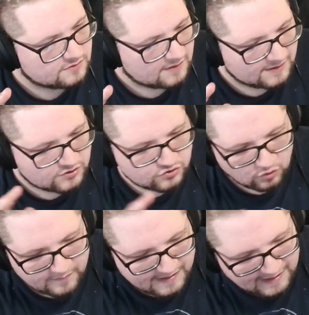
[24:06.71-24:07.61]
in so
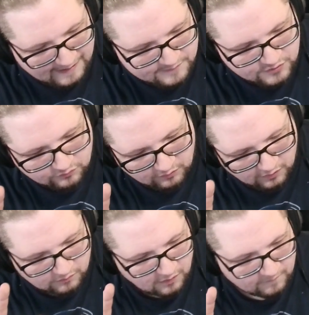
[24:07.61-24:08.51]
many games in a
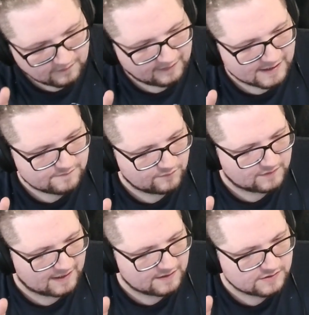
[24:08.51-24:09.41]
row over the last few
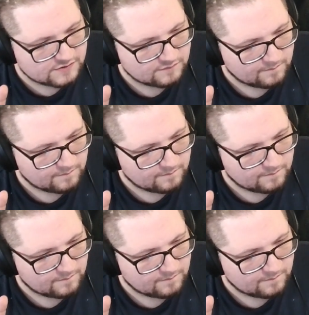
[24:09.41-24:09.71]
days.